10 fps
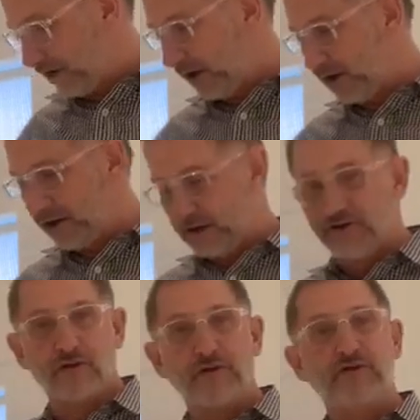uh,
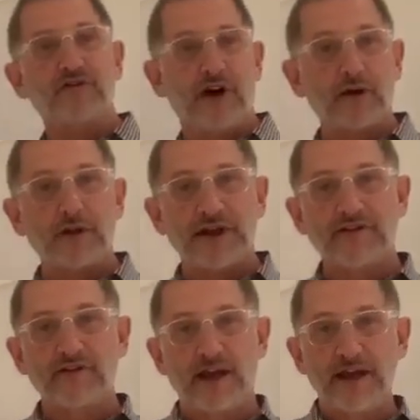sort of subtle,
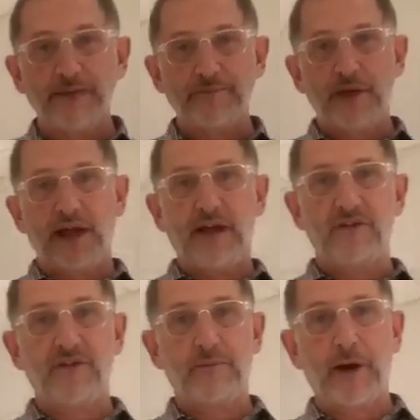let's say,
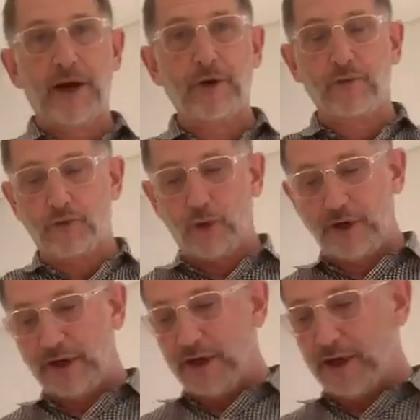as the Micro
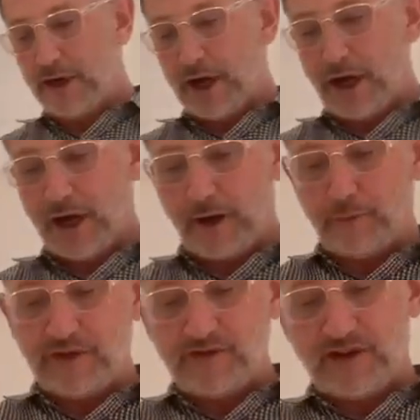40 uh,
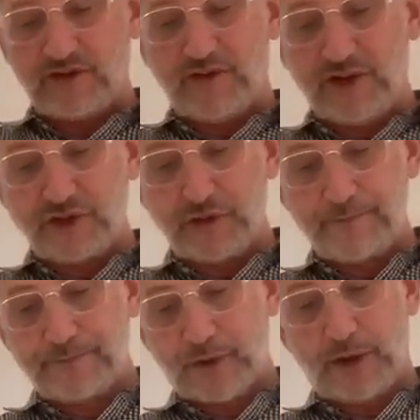recess fixture
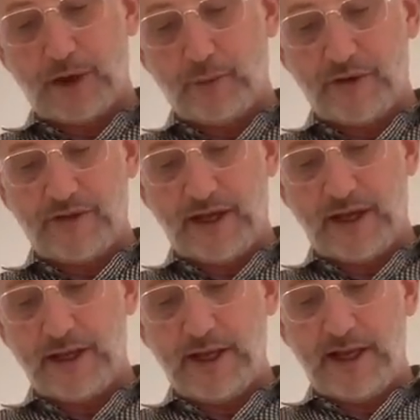uh, with
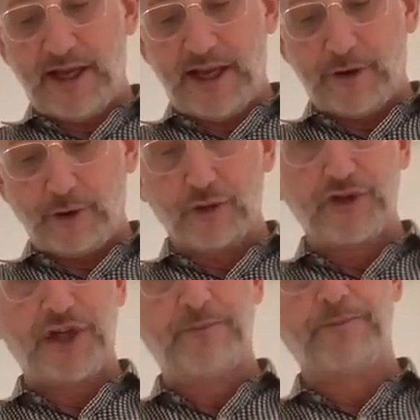a integral
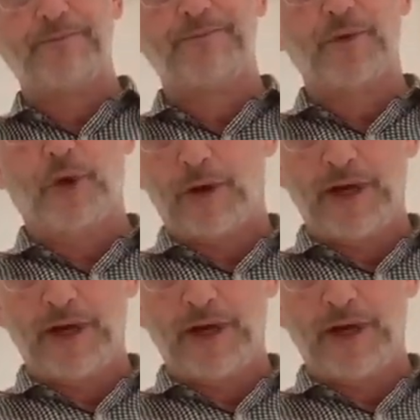chip or an